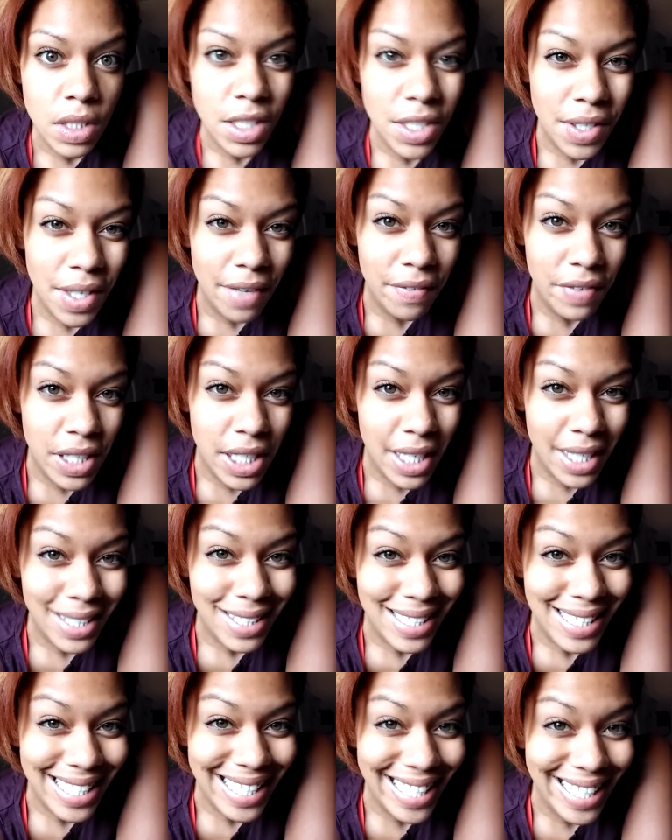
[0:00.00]
Do you have any
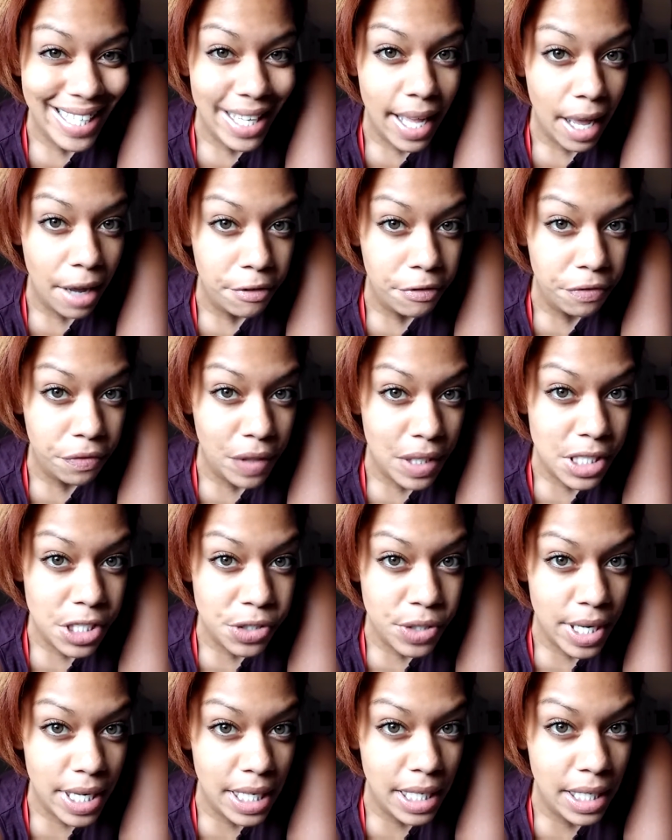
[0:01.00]
idea how
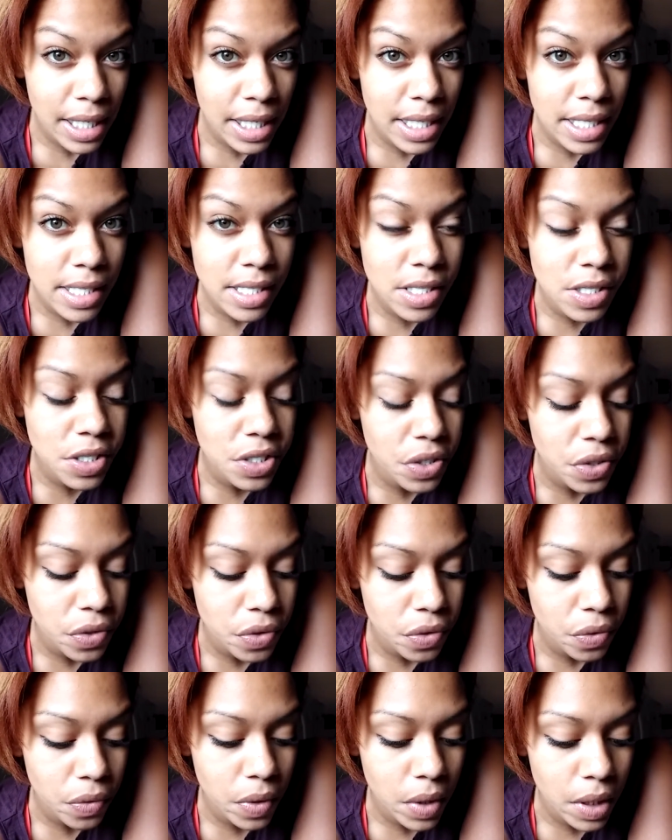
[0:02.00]
frustrating it is
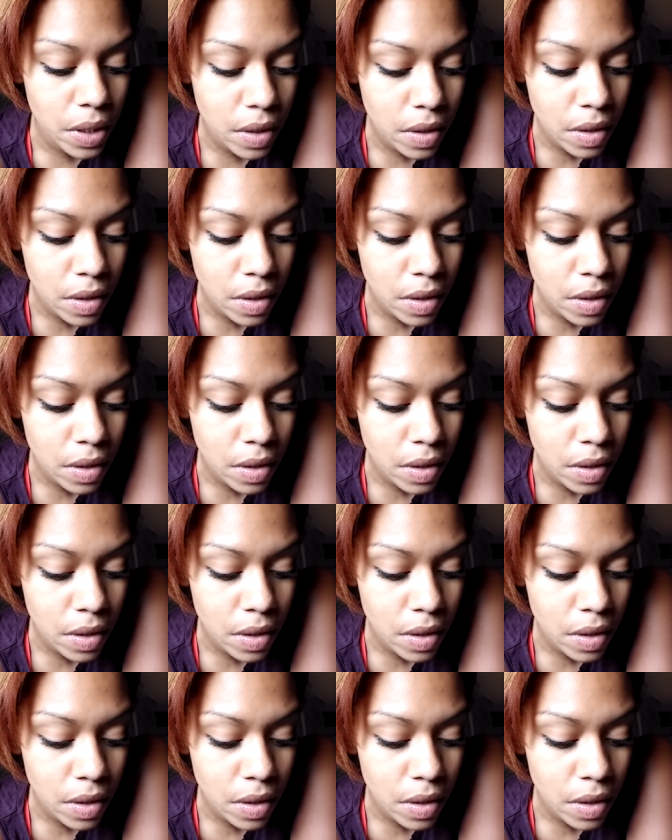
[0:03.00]
to